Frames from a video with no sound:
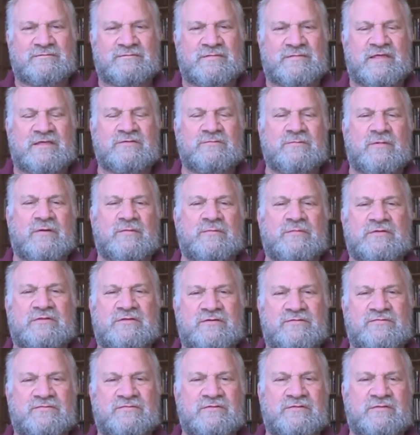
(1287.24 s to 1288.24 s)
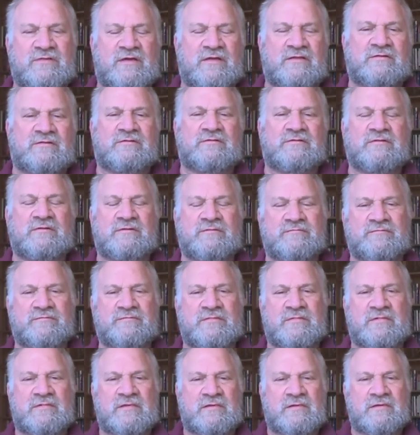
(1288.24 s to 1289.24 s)
Things might be different then.
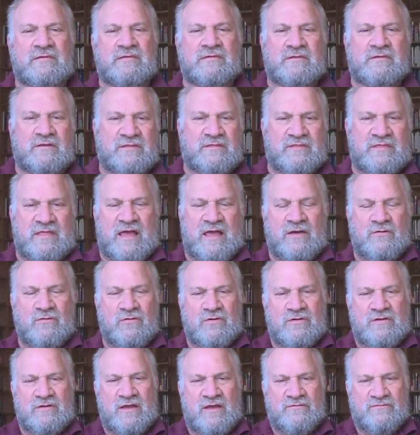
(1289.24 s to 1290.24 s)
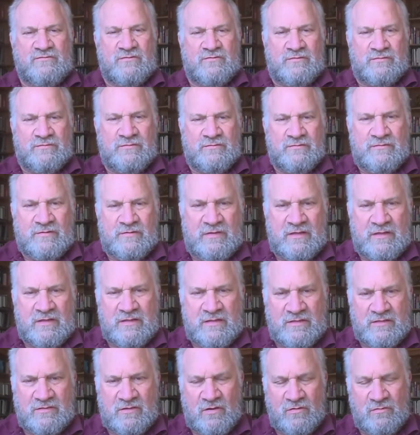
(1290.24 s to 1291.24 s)
It's now or never,
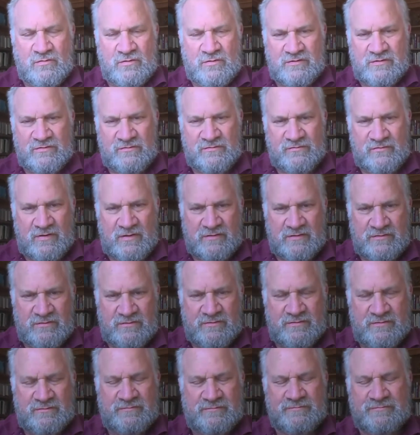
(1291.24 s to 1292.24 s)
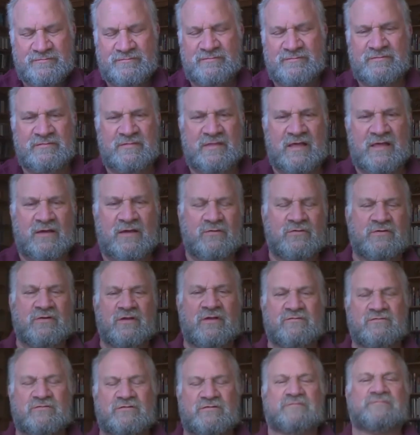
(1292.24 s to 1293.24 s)
as always, friends. Now or
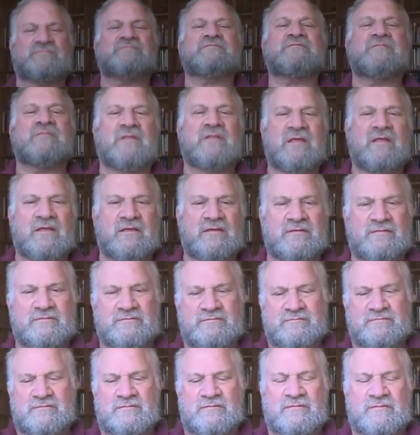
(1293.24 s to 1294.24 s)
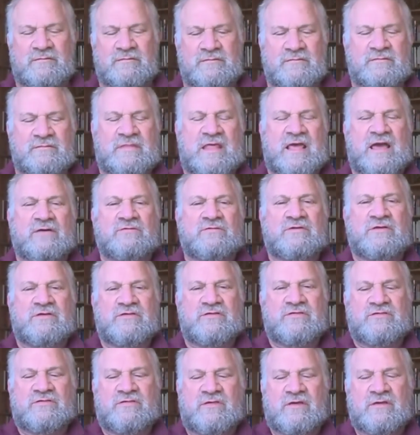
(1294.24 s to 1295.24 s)
never.
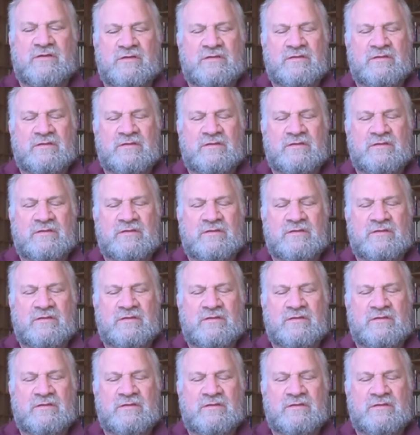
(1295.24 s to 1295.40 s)
Nowness.